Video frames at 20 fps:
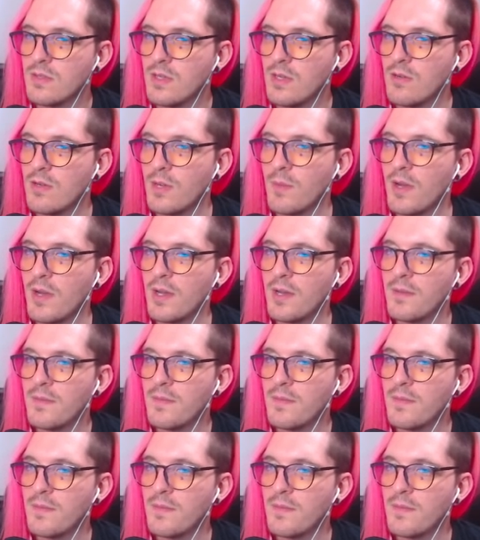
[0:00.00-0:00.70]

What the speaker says: Oh, come on.